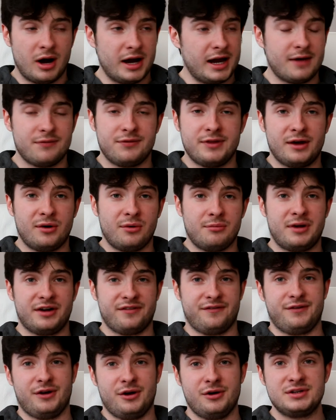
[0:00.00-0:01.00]
I have that on my
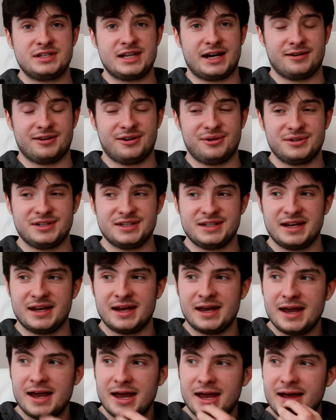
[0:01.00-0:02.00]
phone, downloaded it,